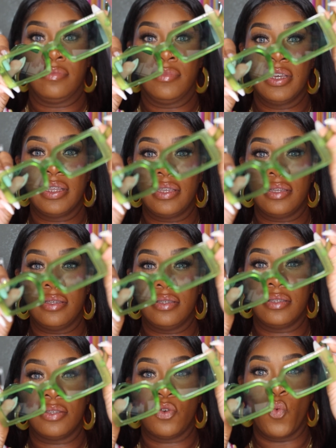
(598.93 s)
Look at
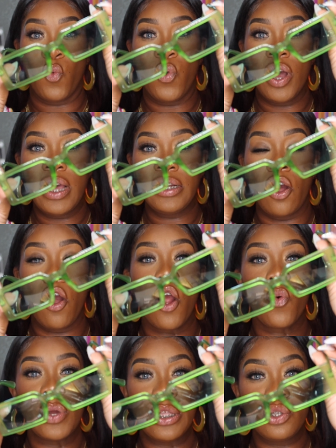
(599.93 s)
these. What are
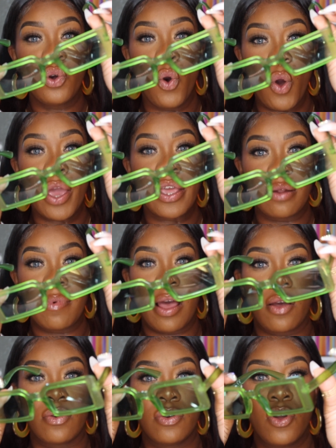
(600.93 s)
we talking
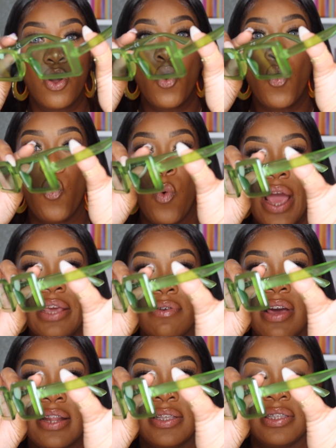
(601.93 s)
about? Why you
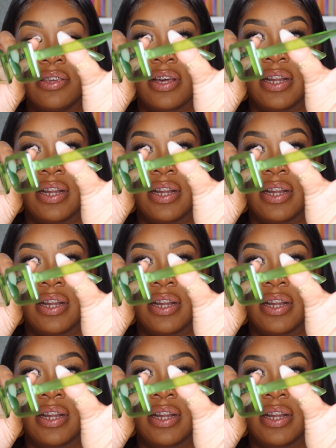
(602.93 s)
don't have these in your